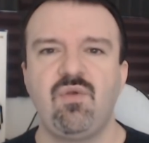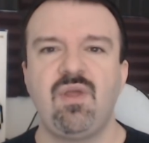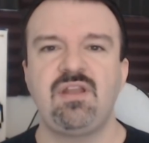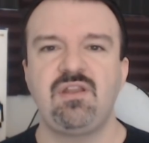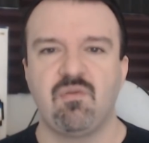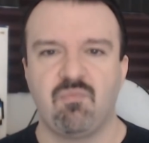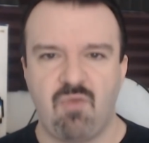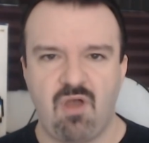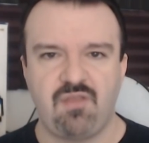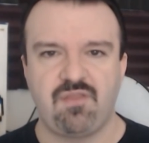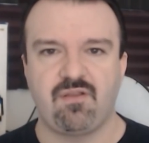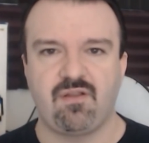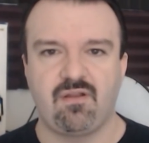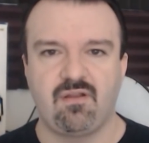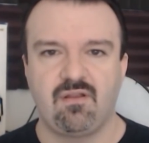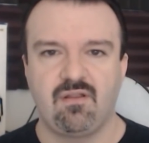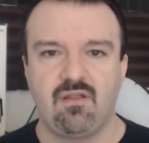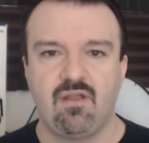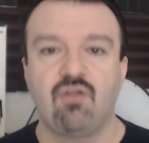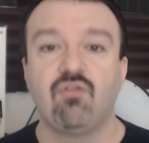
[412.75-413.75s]
you and your
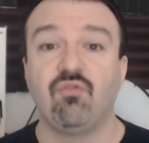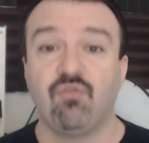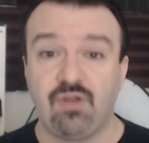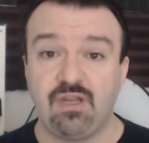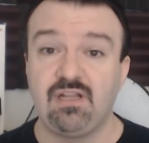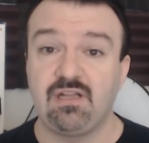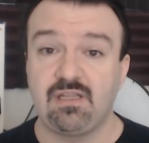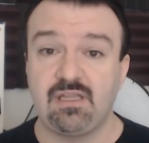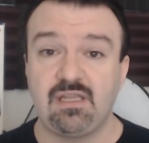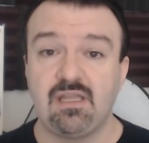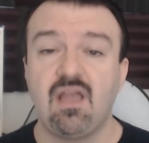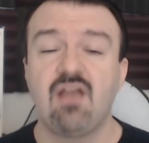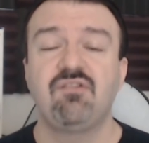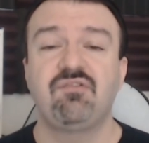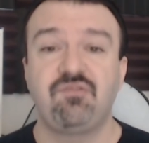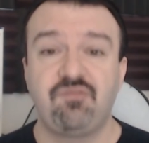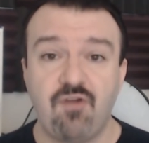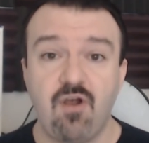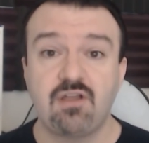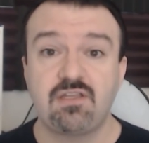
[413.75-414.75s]
mother. Really.
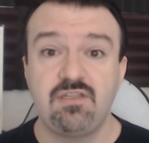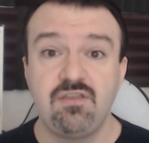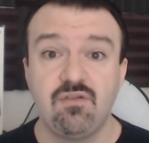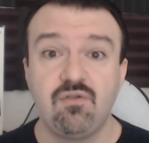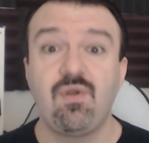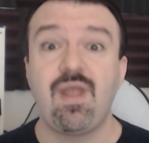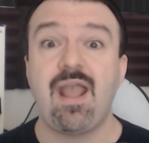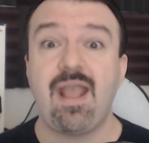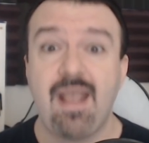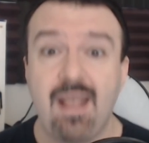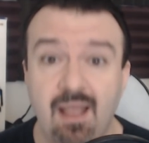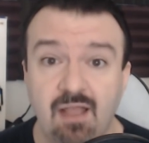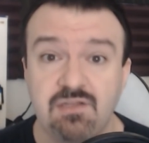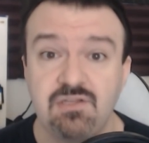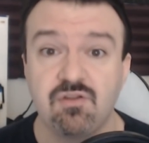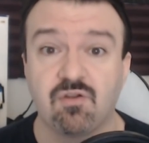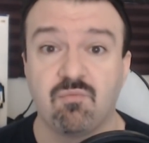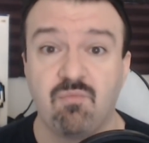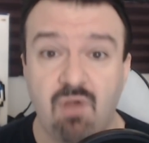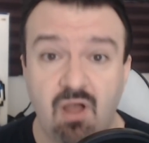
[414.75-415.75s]
Fuck you
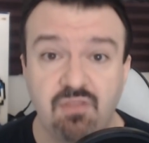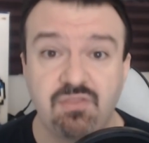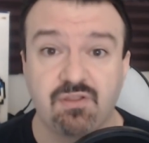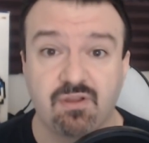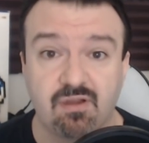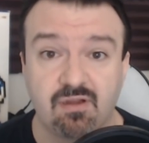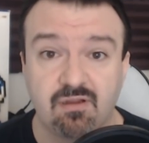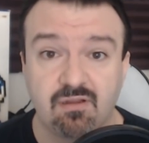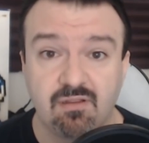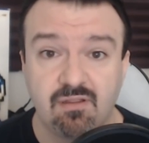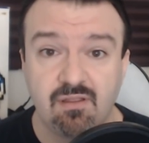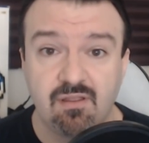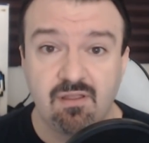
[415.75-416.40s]
and your mother.